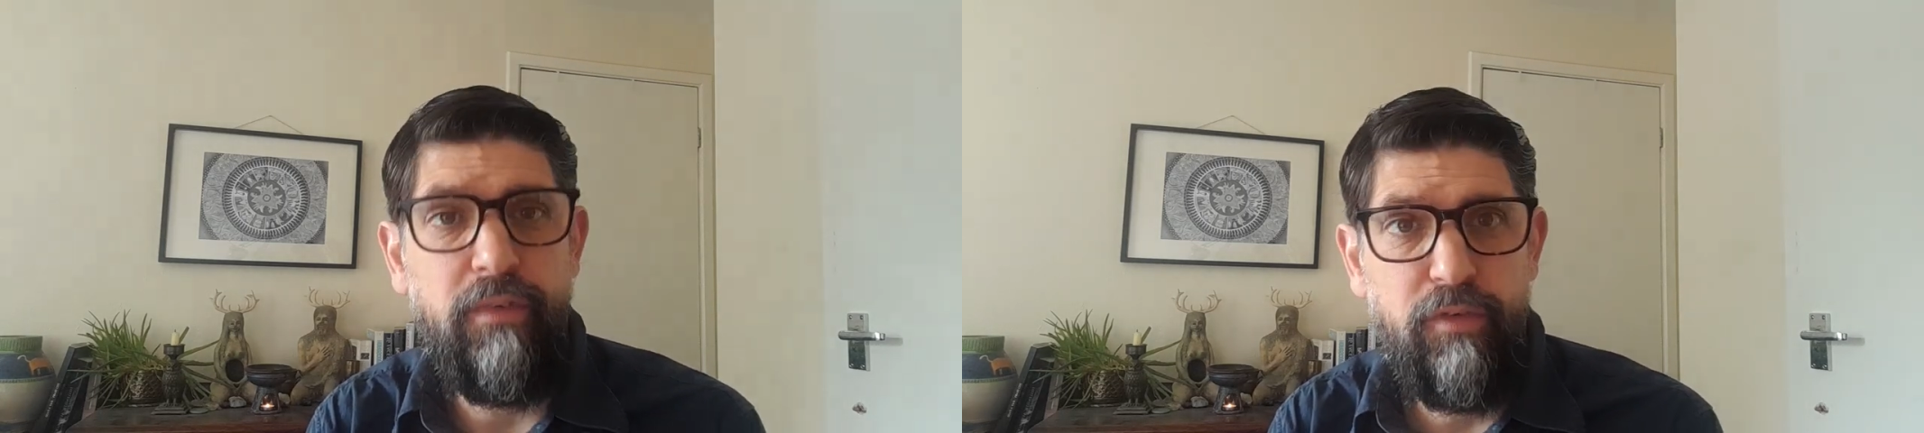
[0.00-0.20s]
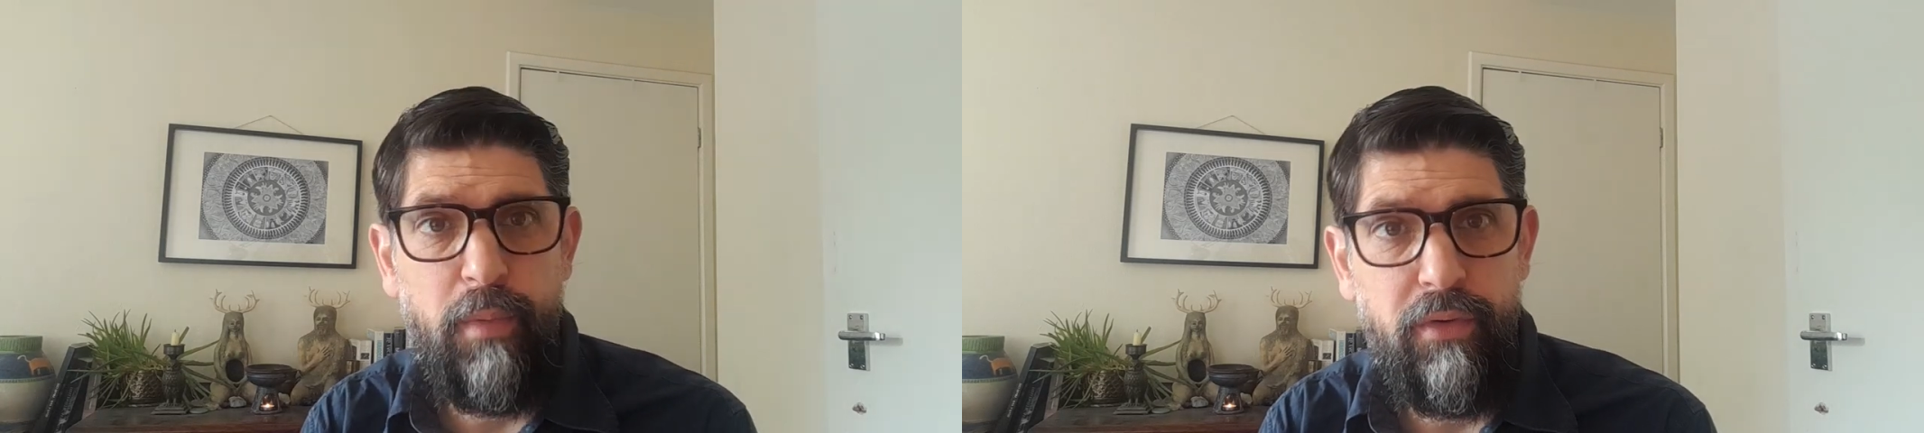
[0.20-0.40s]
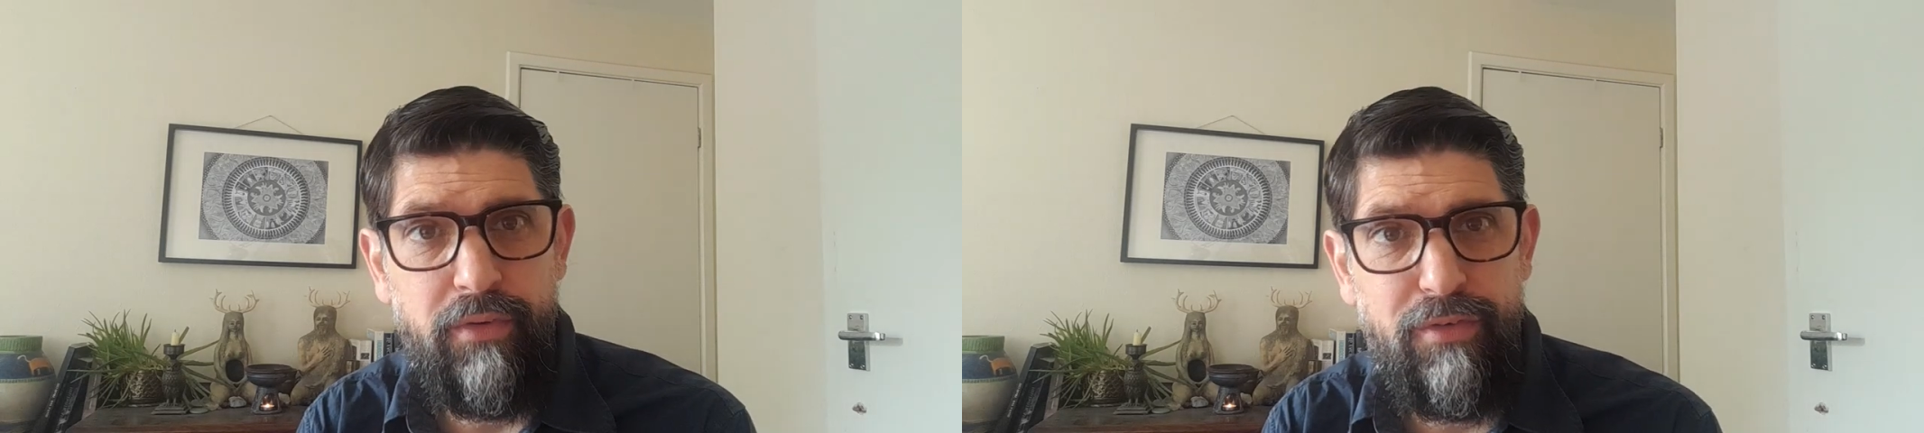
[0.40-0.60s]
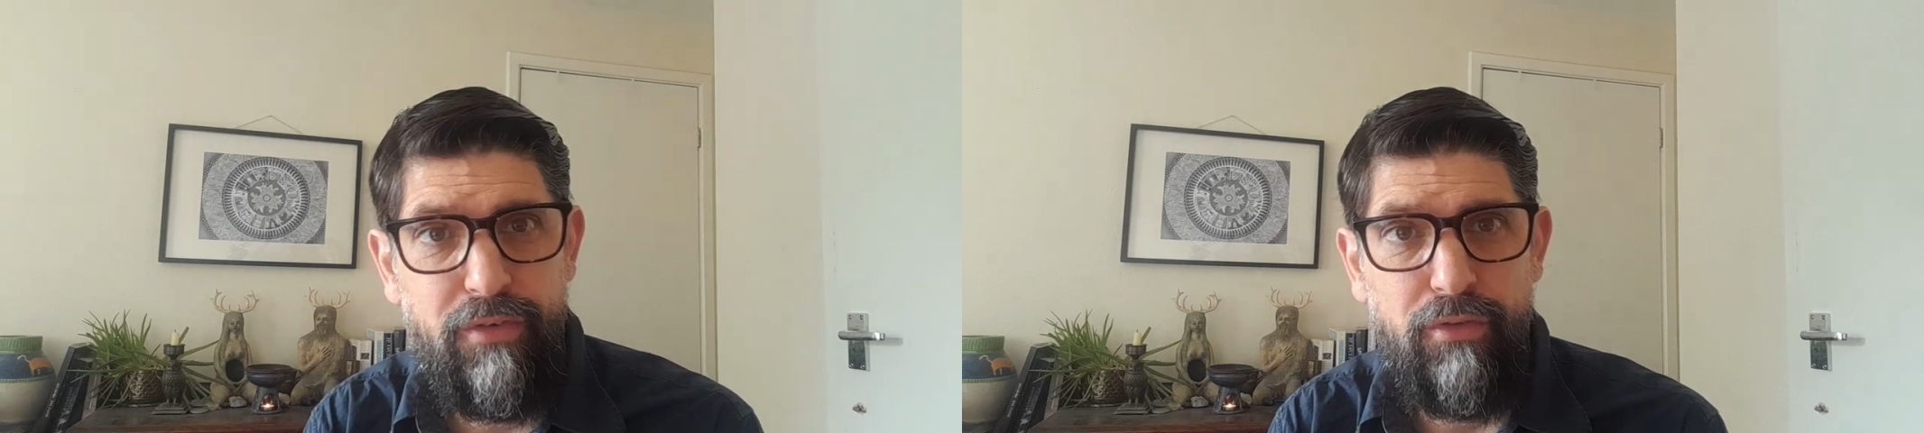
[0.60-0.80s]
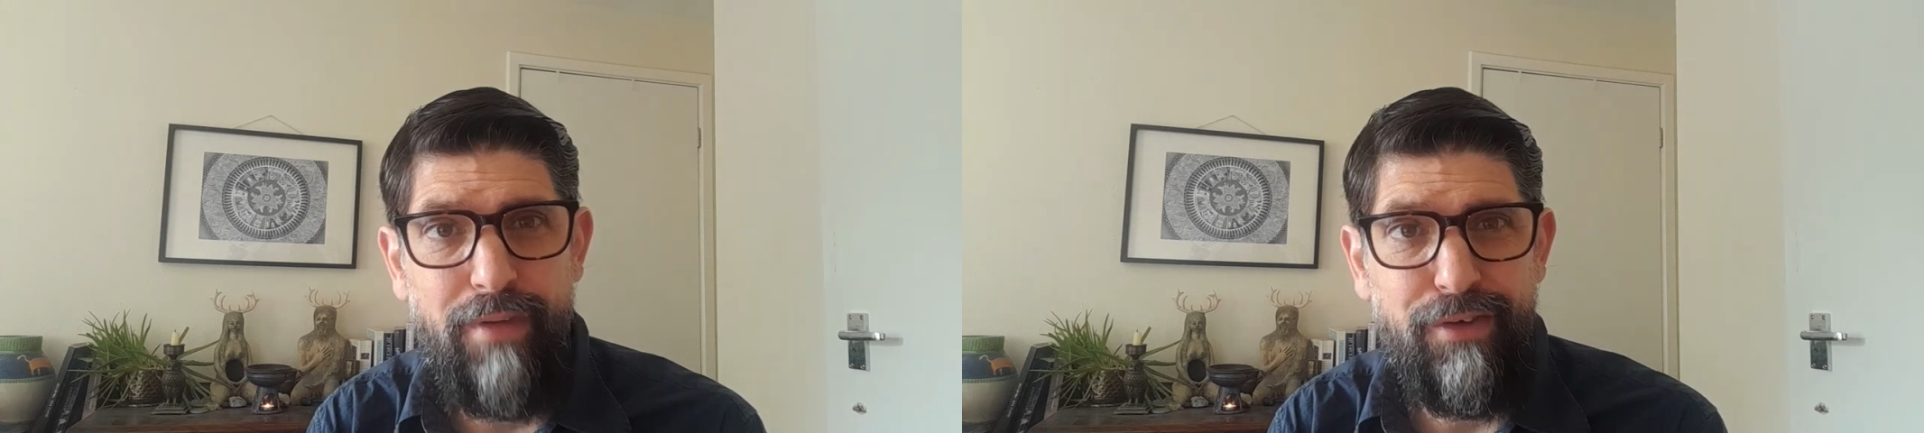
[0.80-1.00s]
and respond
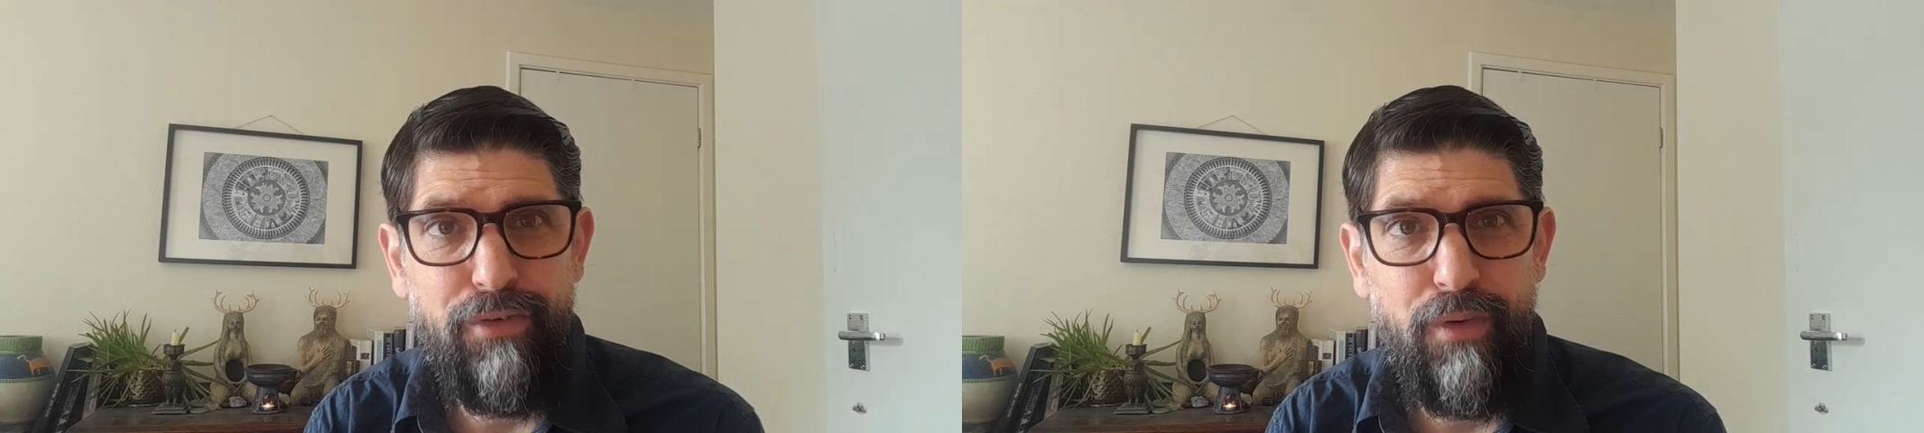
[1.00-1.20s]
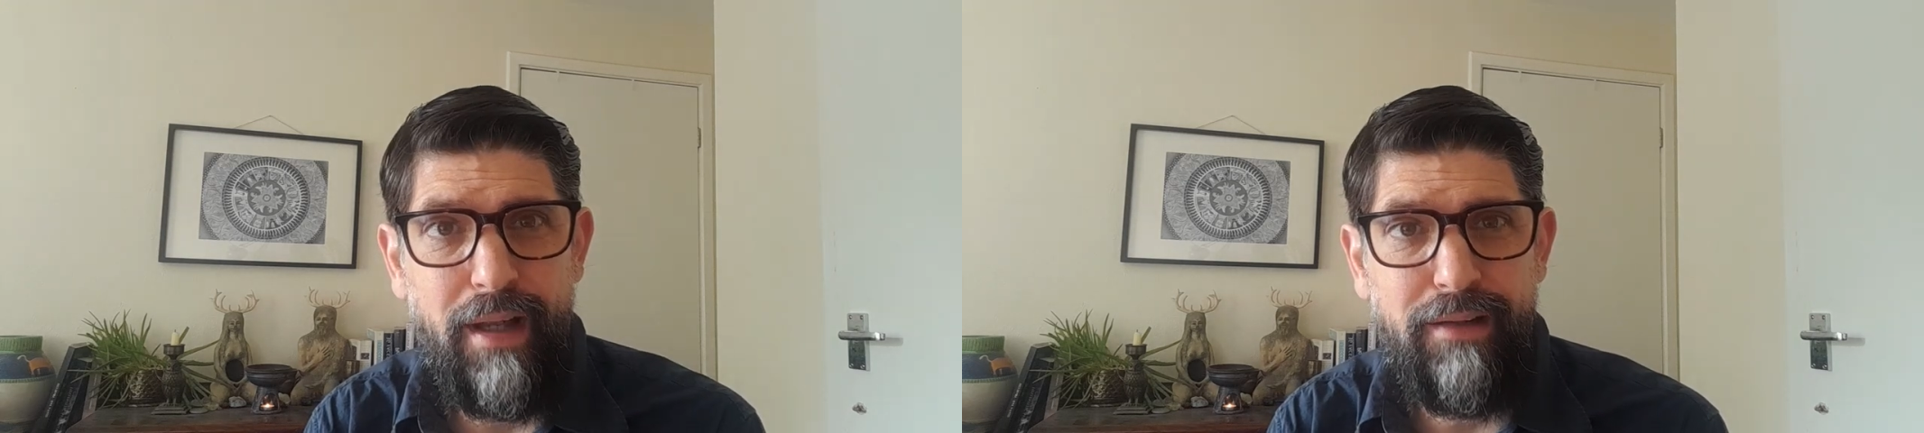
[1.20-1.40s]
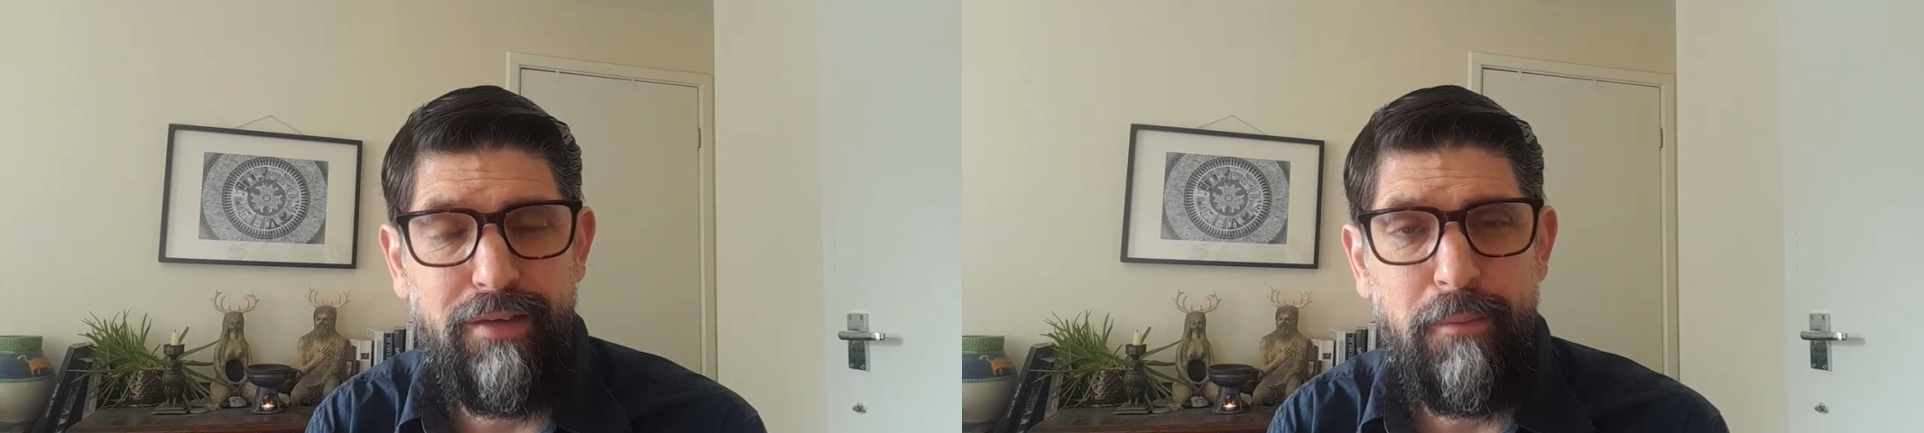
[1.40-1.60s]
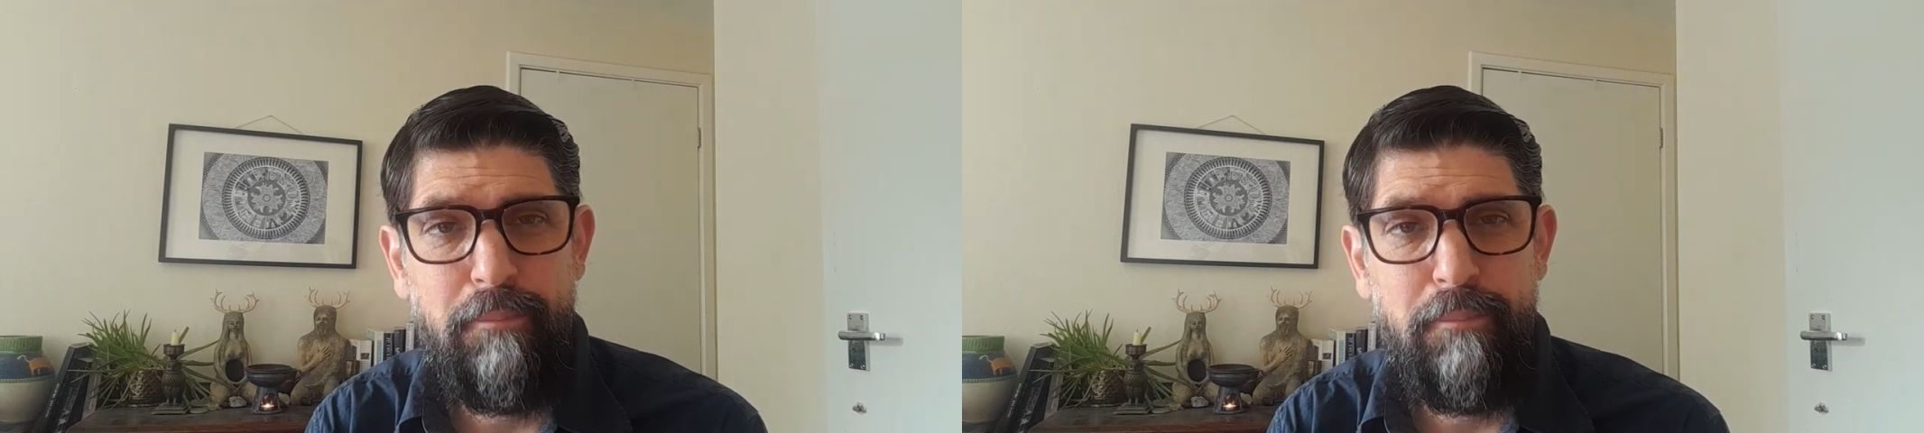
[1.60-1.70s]
to retrogrades.